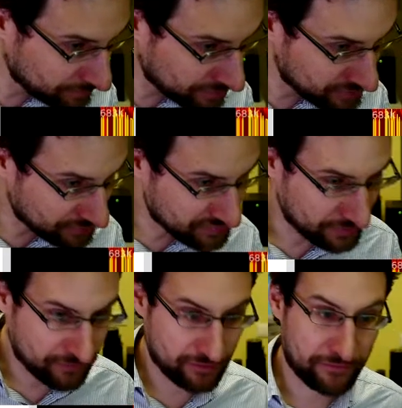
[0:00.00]

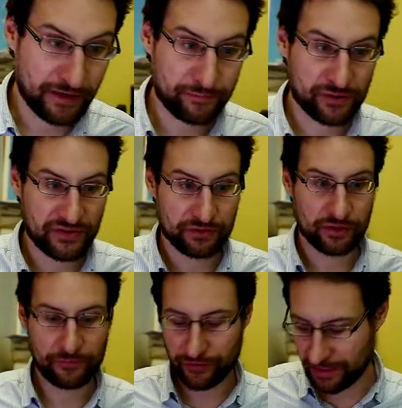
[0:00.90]
1,700, 5%
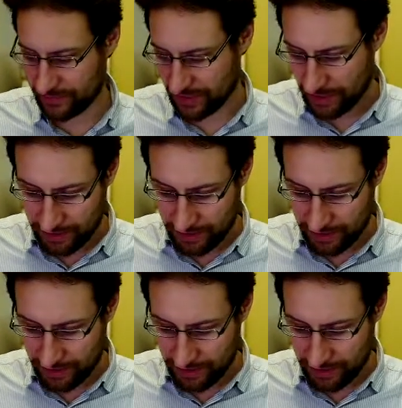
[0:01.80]
drop frames.